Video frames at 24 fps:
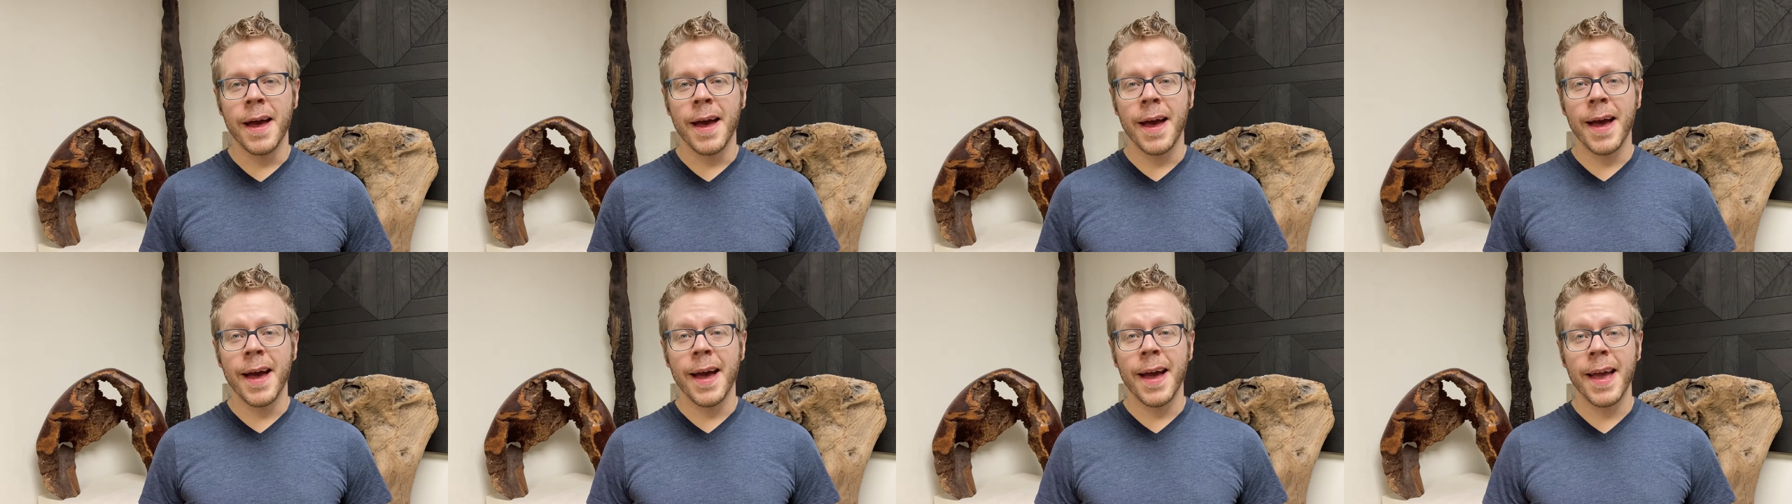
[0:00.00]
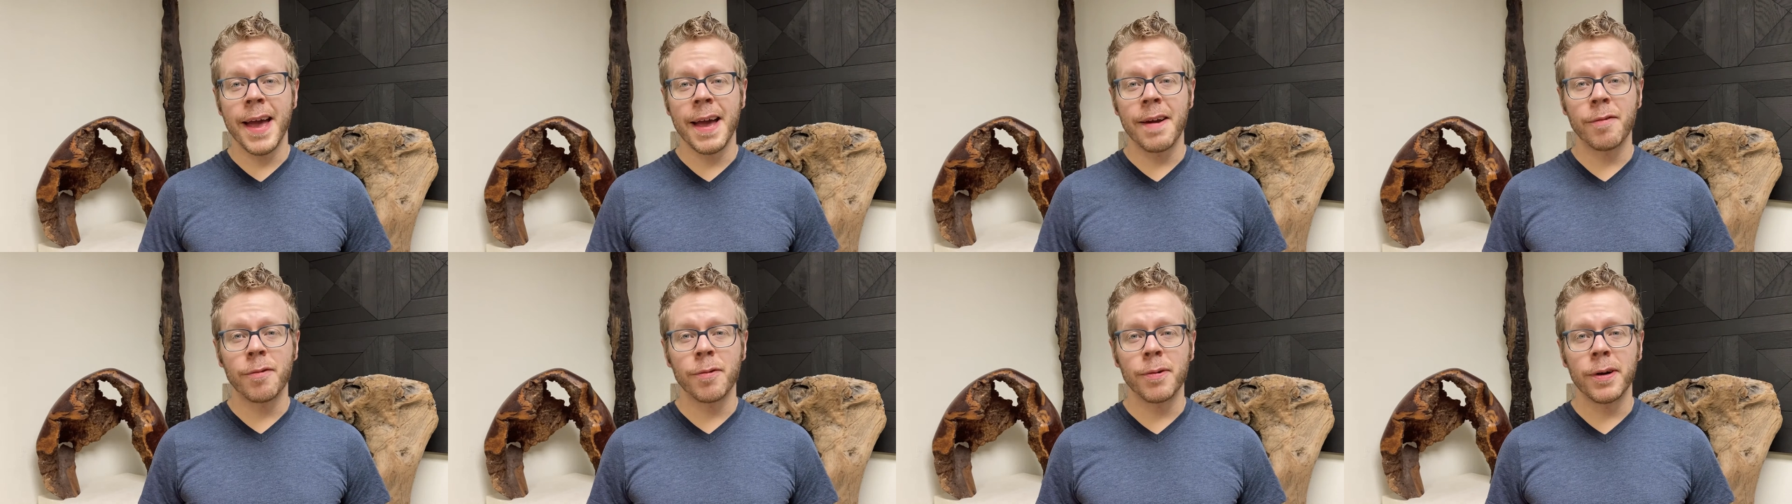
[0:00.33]
Hey
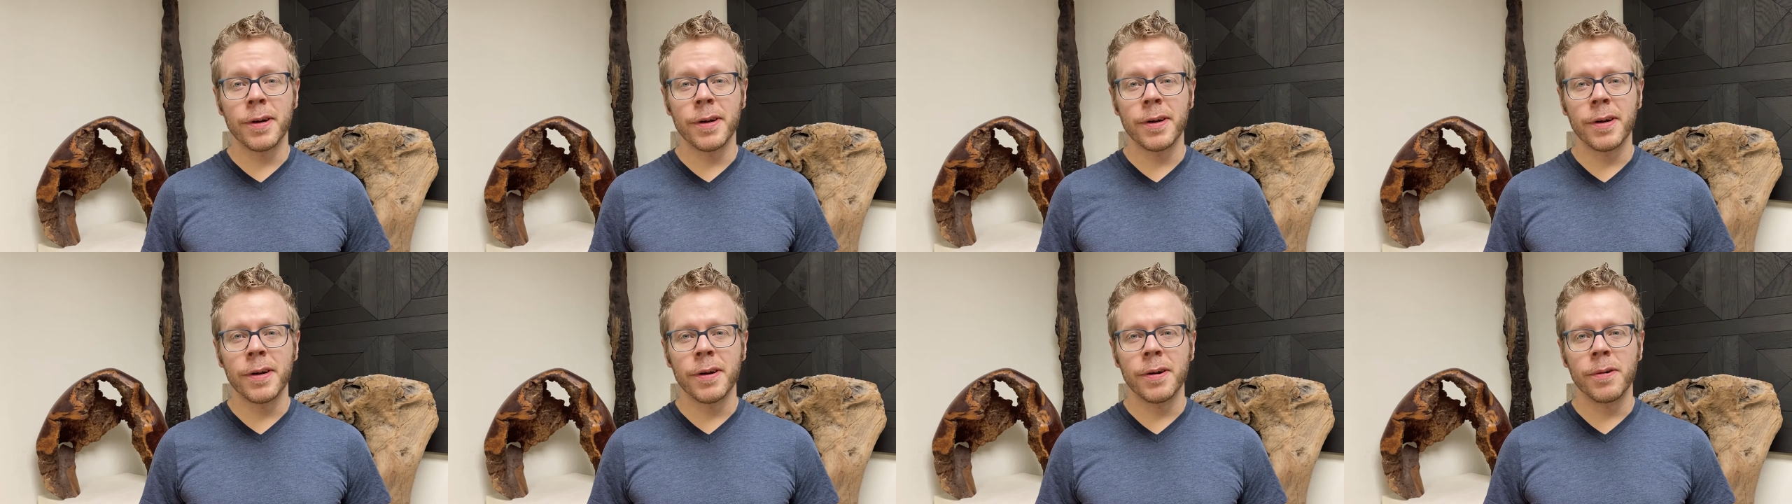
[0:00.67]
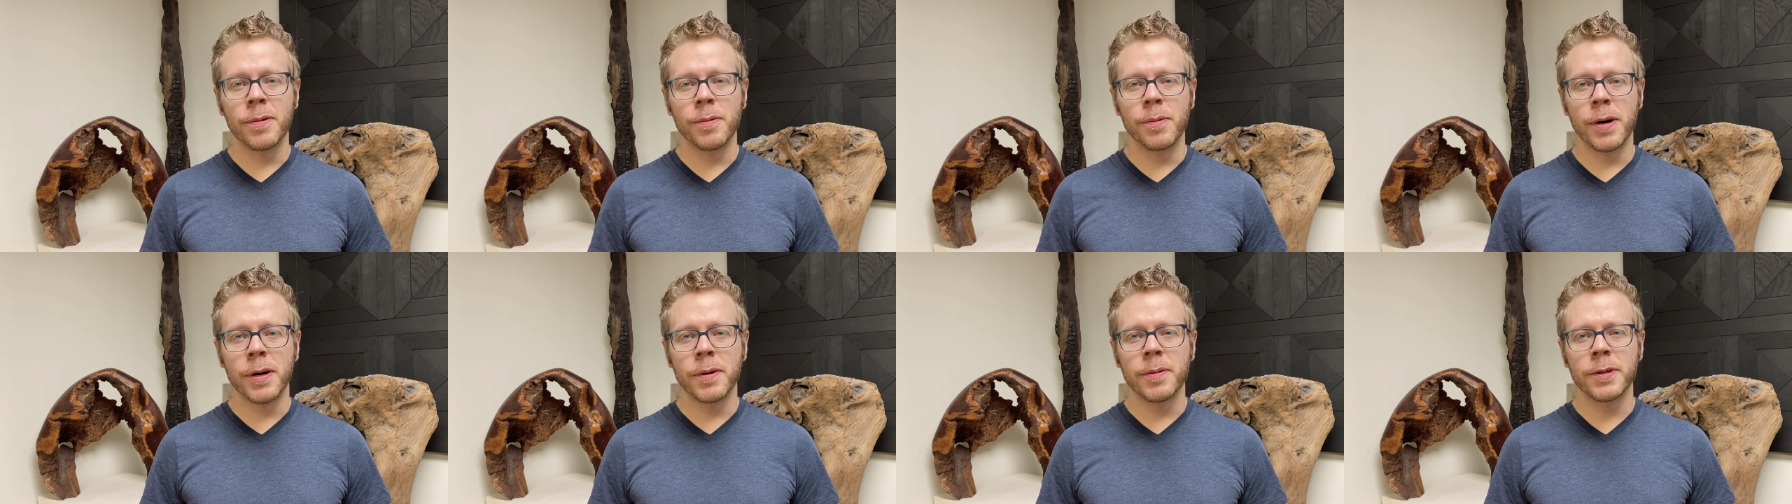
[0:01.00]
everyone,
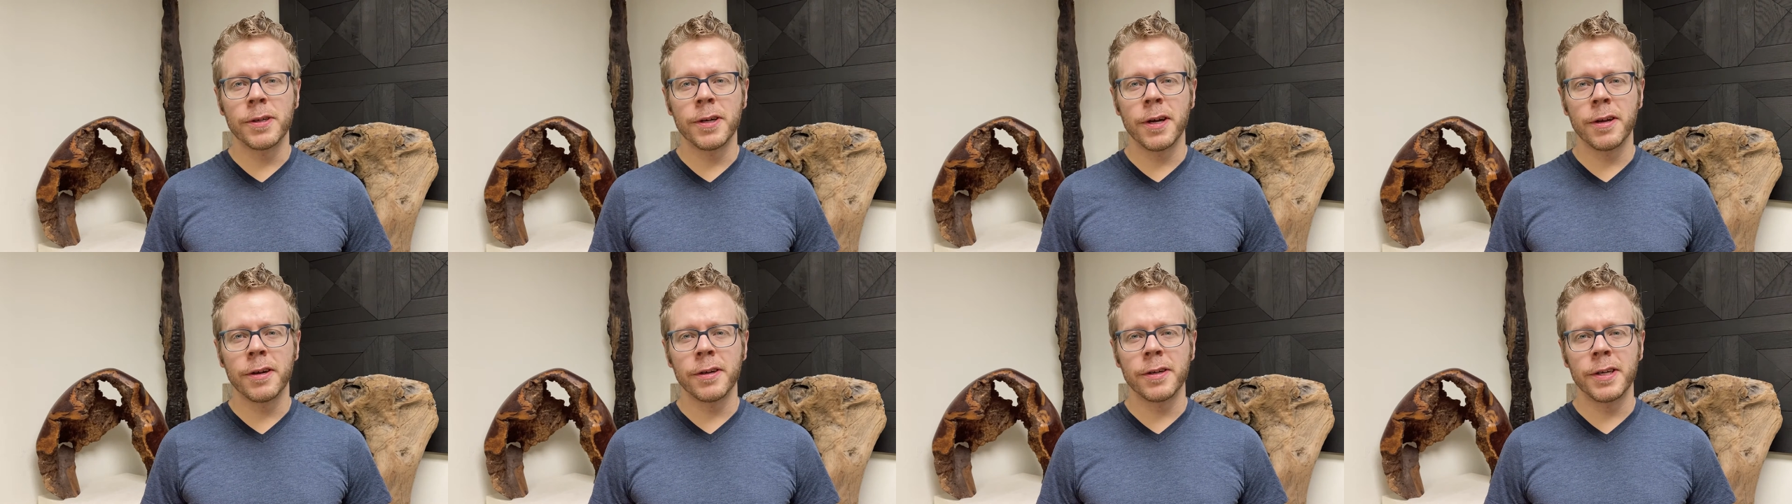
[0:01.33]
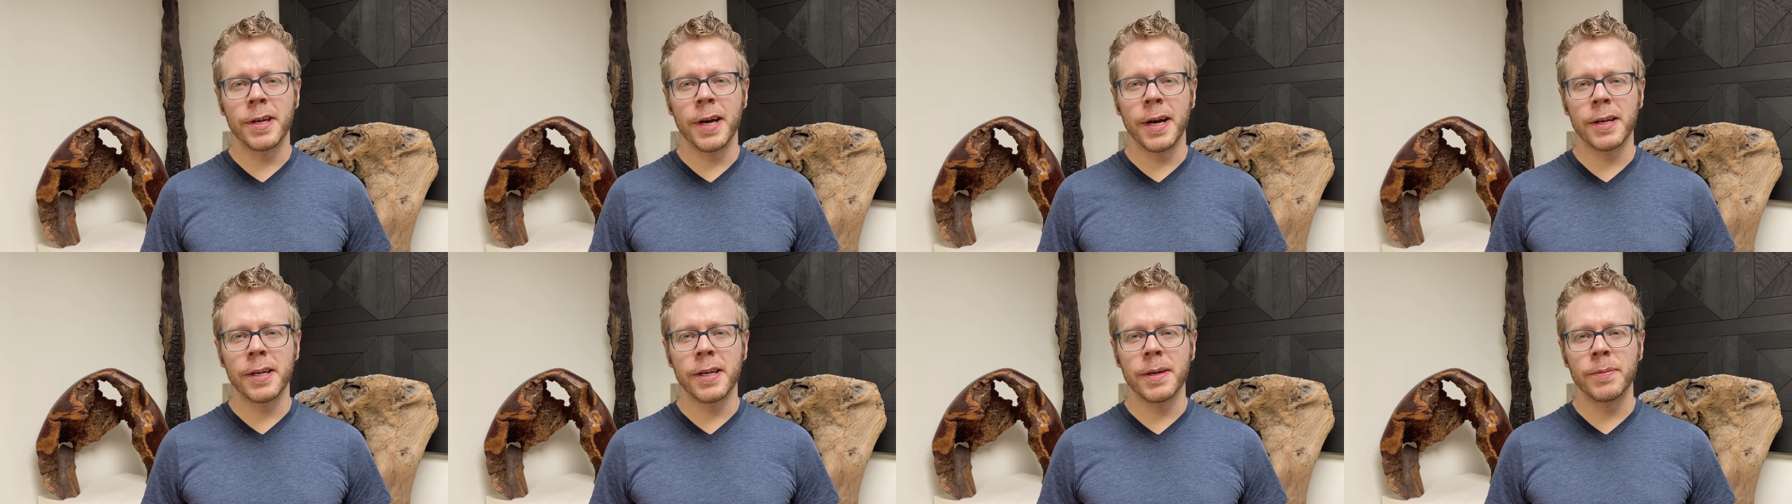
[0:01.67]
welcome to another
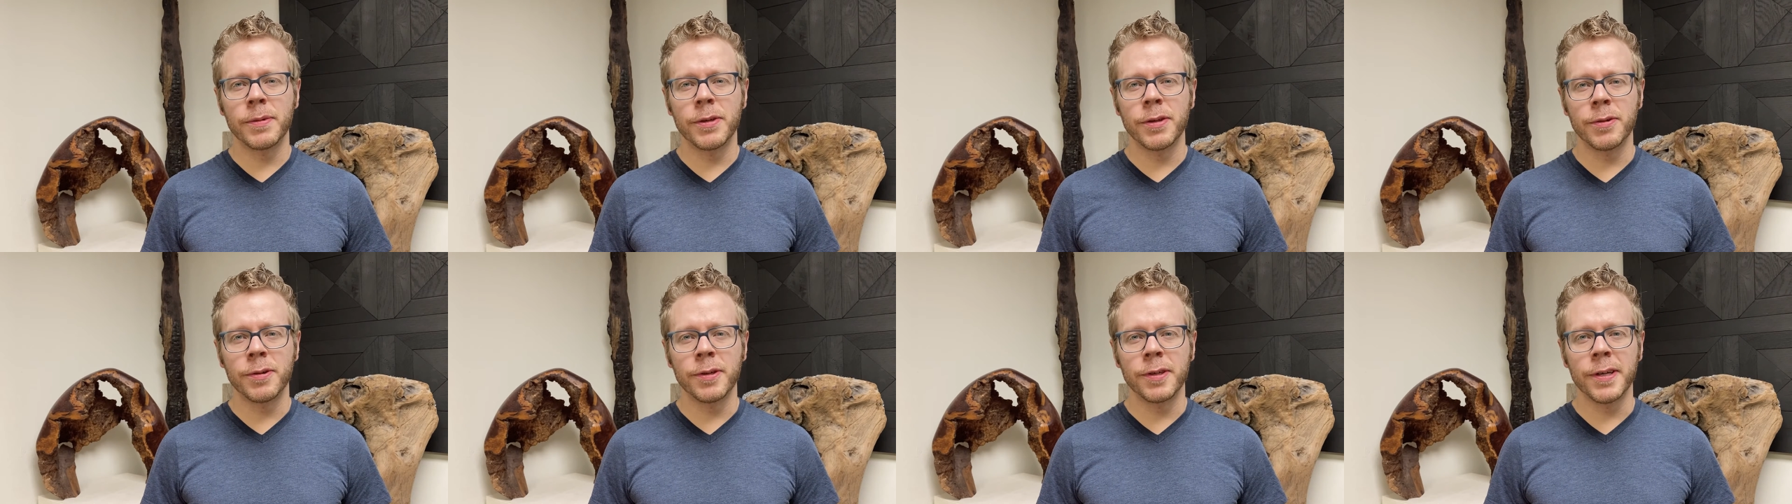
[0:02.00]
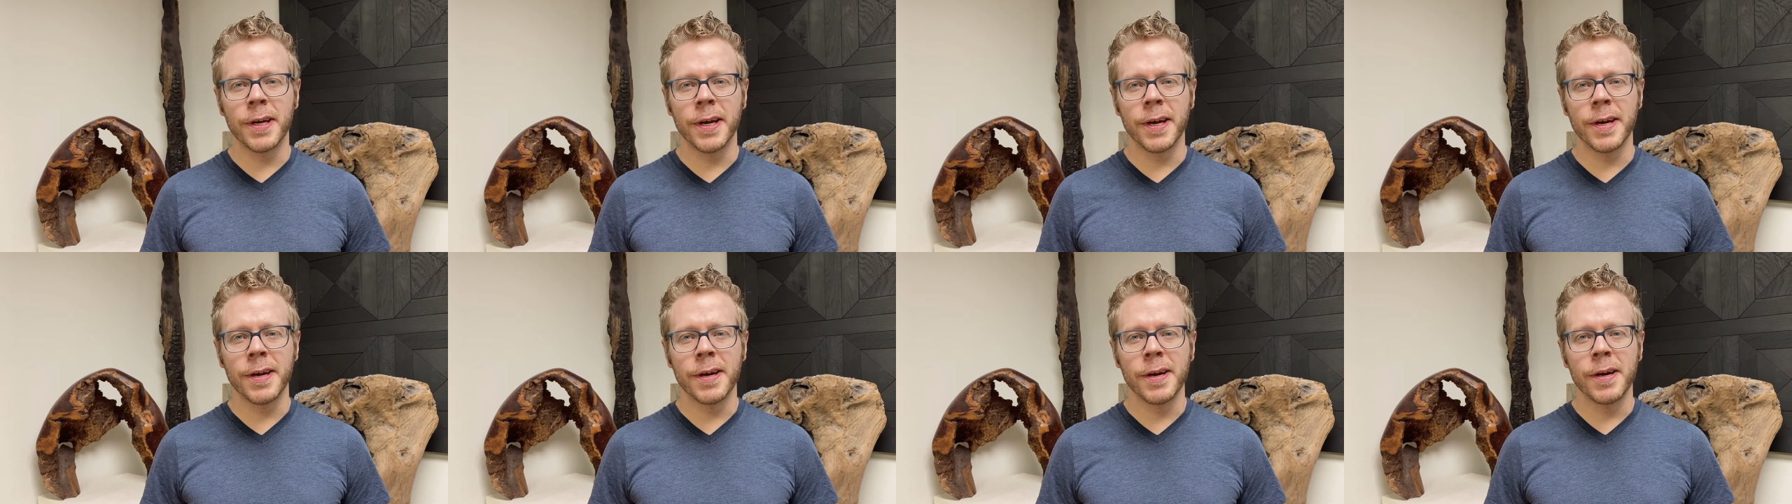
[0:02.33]
Tech Tip
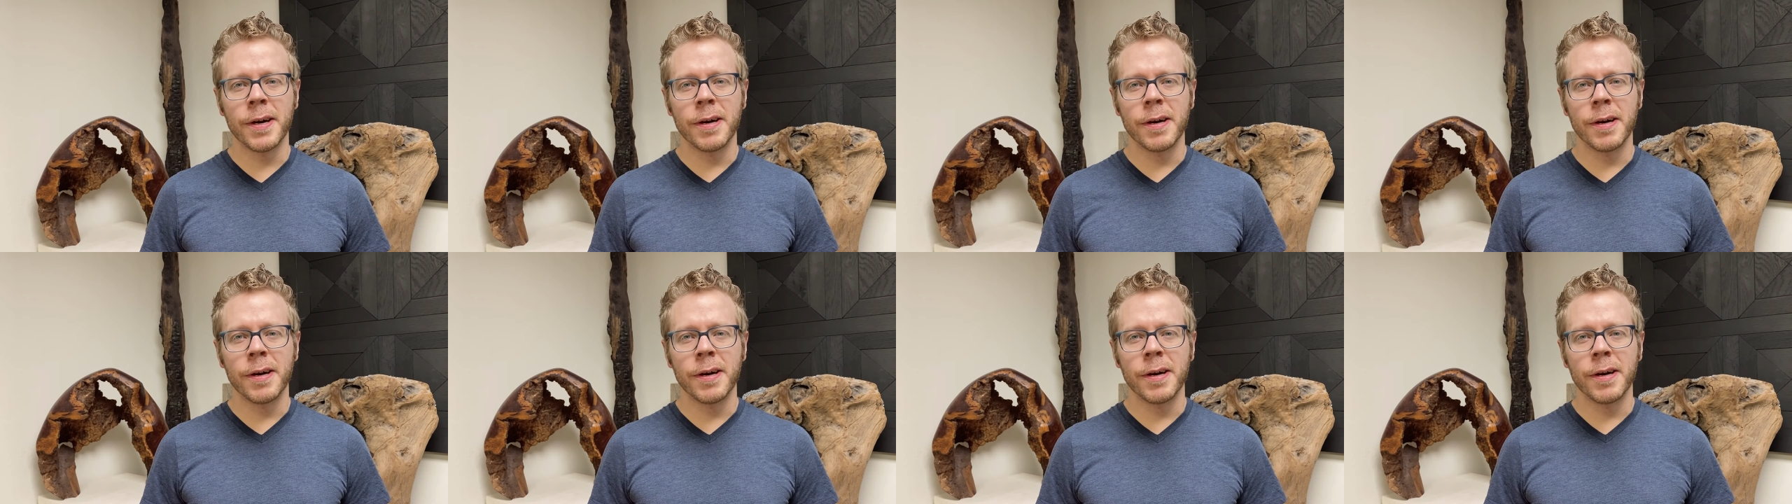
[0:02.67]
Tuesday,